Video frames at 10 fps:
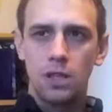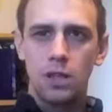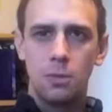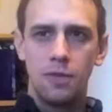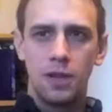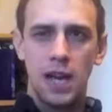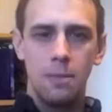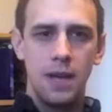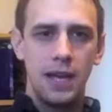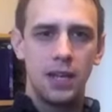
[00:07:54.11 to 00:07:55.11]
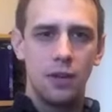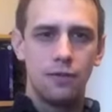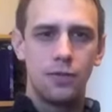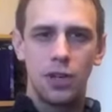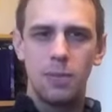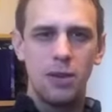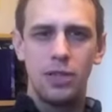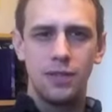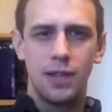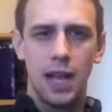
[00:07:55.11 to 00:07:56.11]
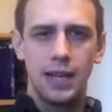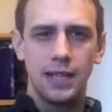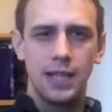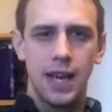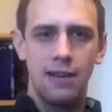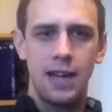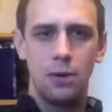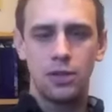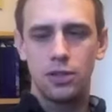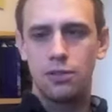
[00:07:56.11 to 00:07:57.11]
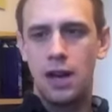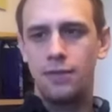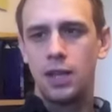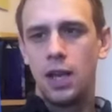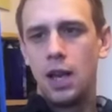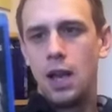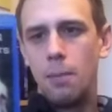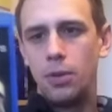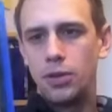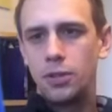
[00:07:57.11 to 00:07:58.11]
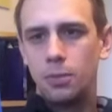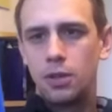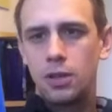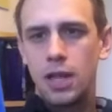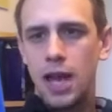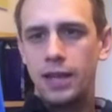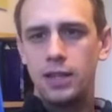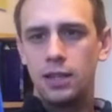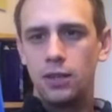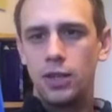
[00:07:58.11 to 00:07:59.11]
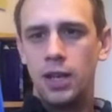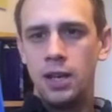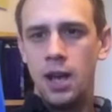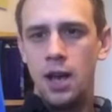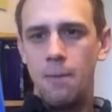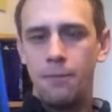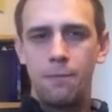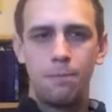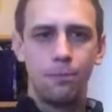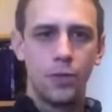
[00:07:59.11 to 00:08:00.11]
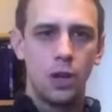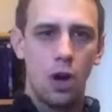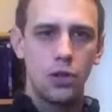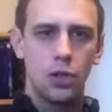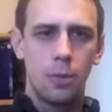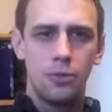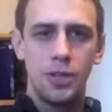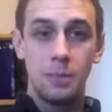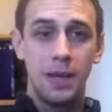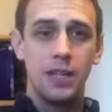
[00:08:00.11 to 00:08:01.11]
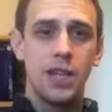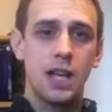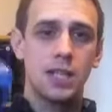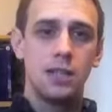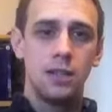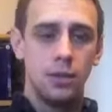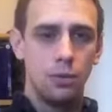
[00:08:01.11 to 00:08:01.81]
some of the kind of making of documentaries, if you like, into Harryhausen's craft. But there's some excellent looking audio commentaries. Peter Jackson, who,